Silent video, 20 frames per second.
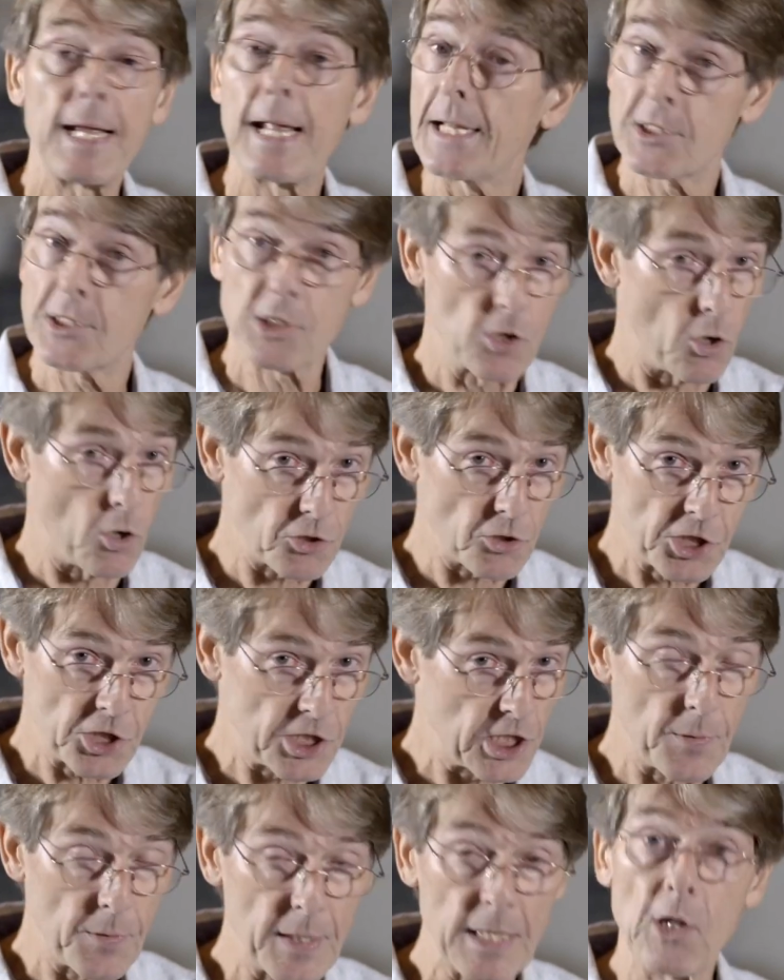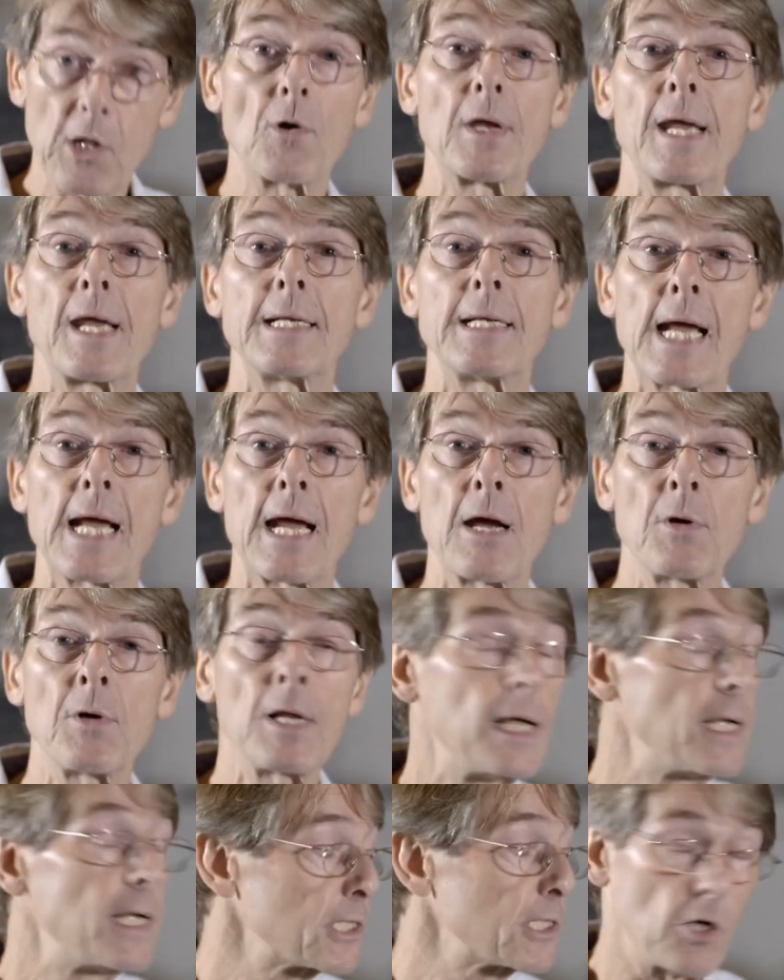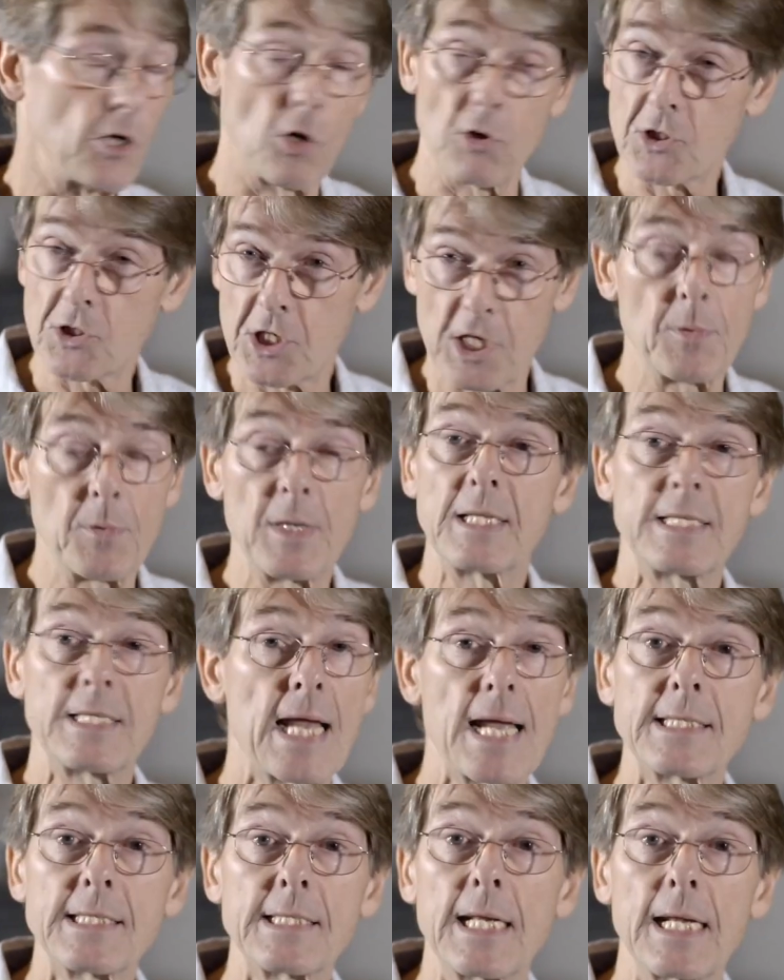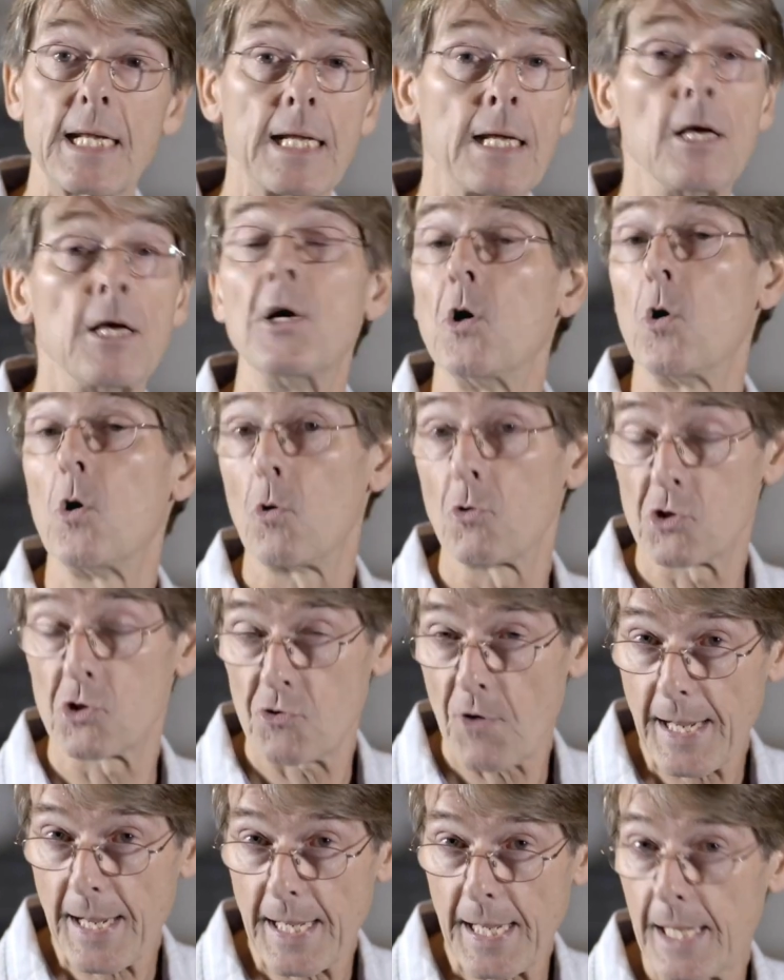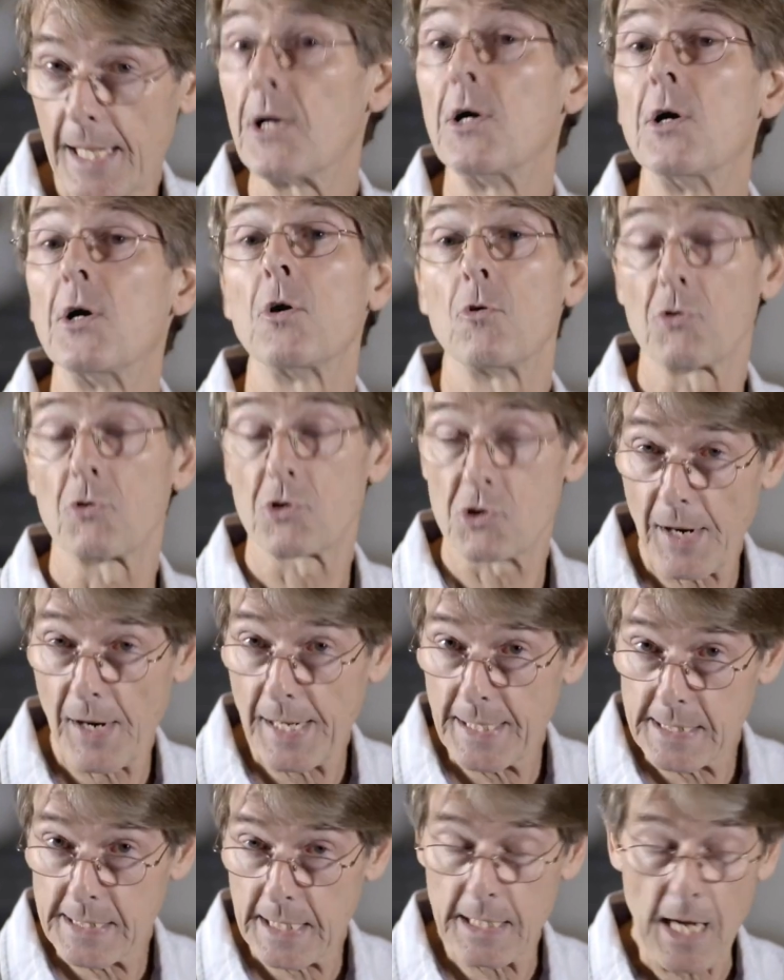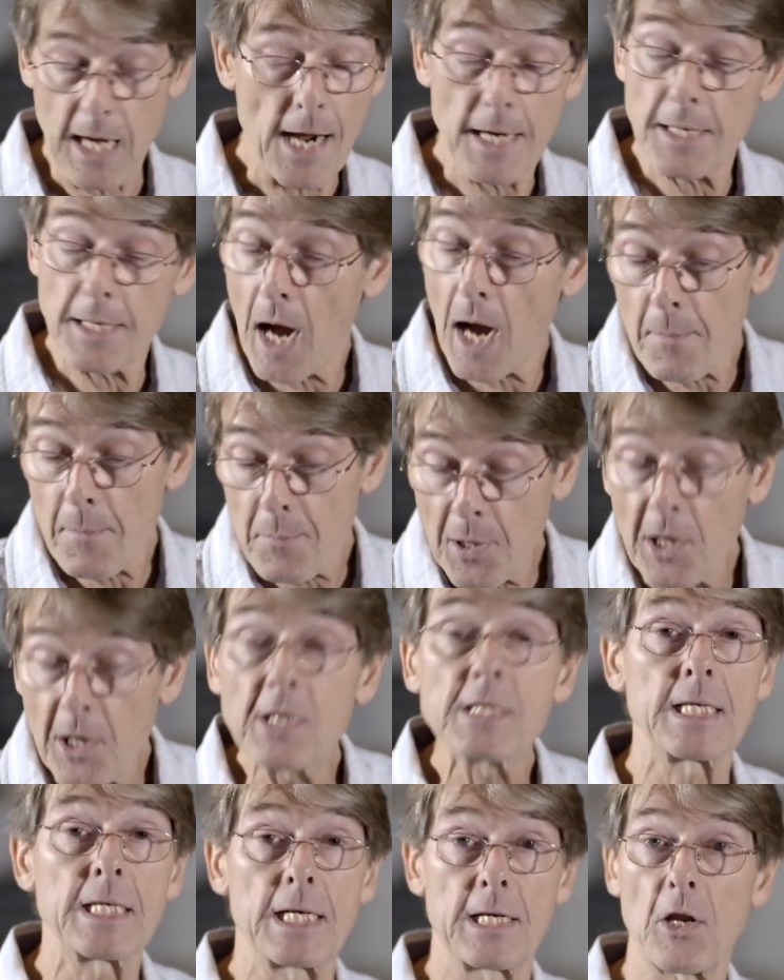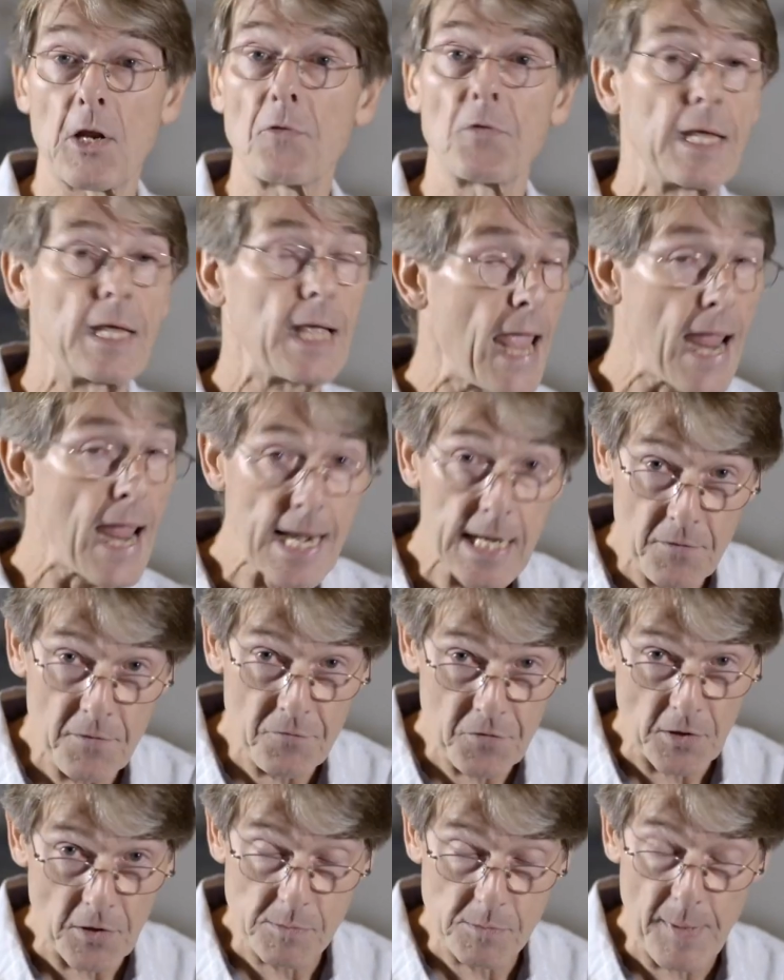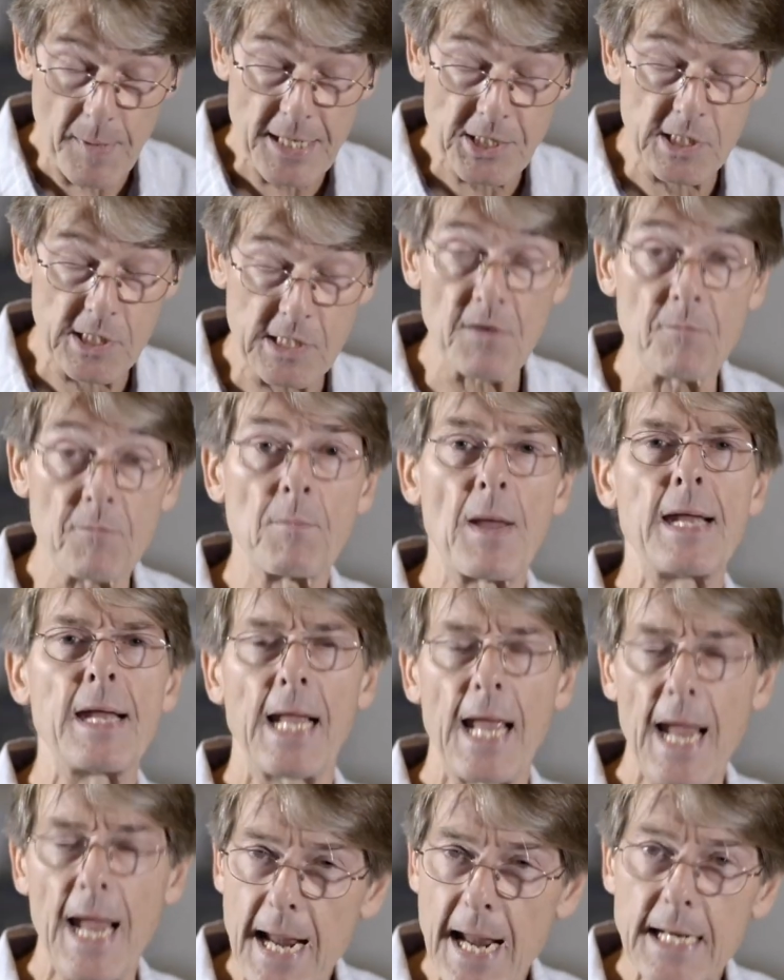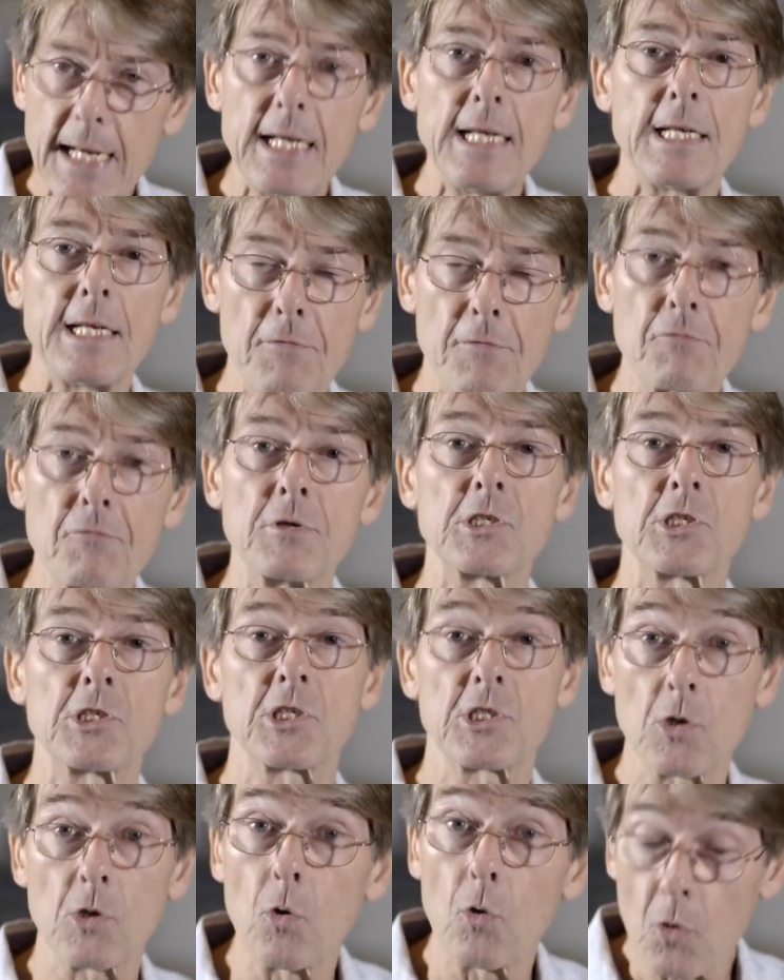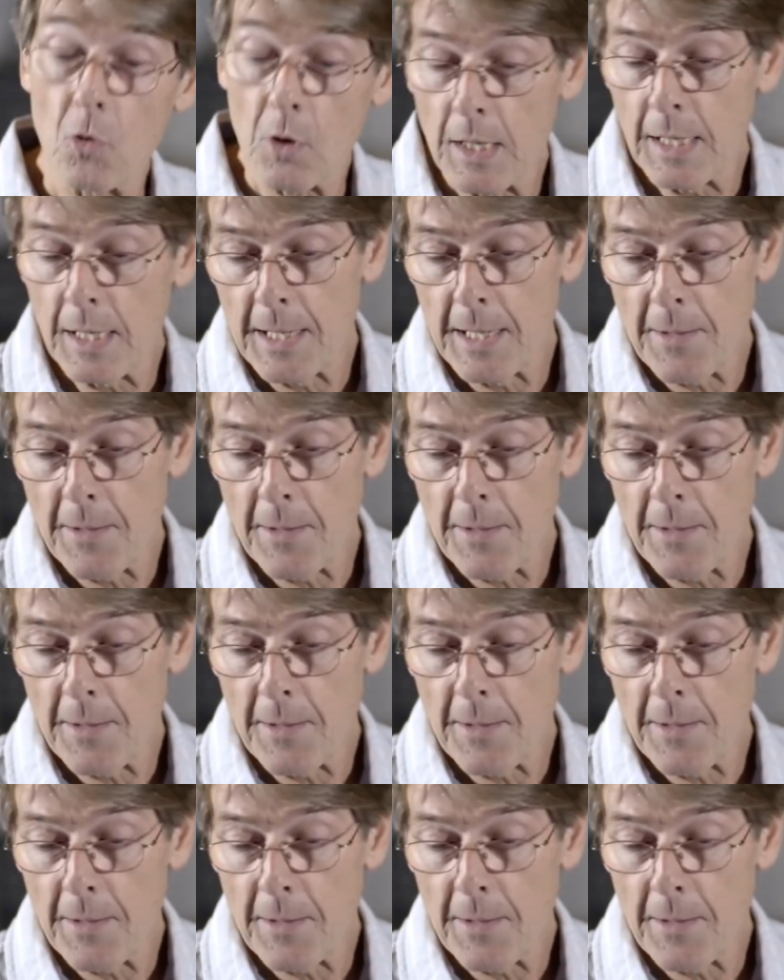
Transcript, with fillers: It's not to do with locking down, it's not to do with testing or tracking or tracing. I, I personally don't think any of those measures have made any difference at all.